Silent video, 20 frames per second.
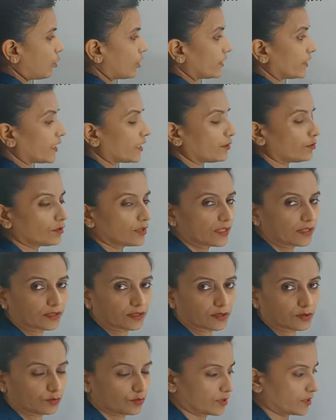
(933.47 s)
what can you
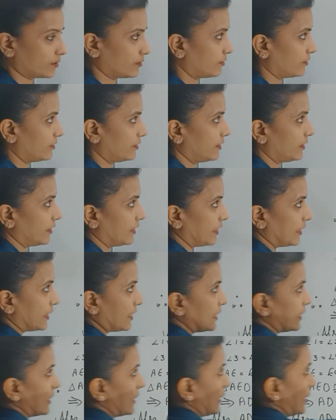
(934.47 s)
conclude?
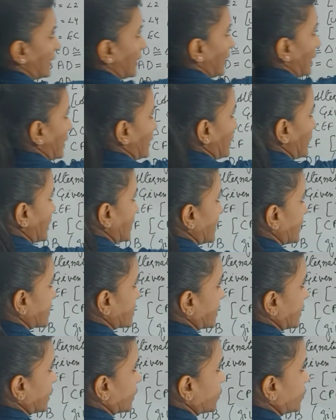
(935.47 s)
AD
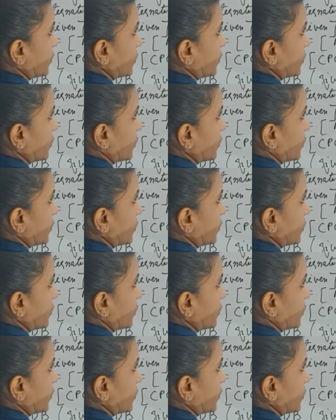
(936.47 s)
is